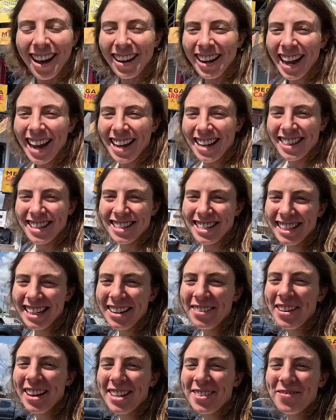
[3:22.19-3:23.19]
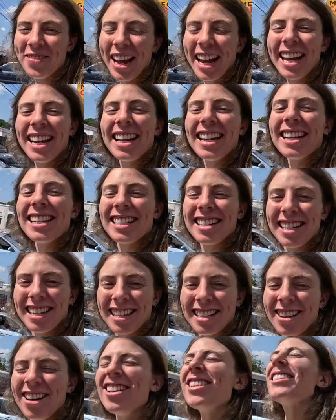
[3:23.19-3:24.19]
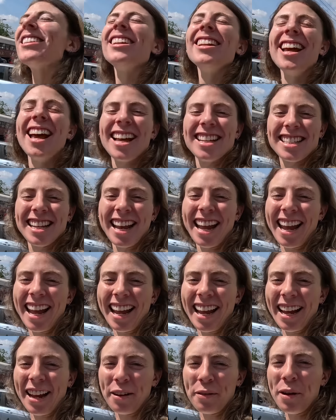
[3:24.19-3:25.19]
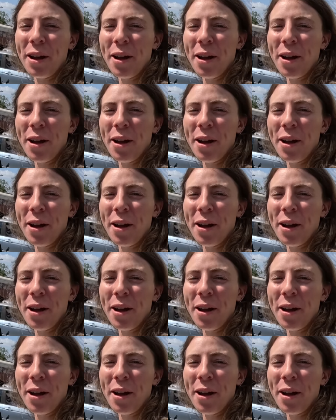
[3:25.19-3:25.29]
Okay, the team has made it to Sonsonate.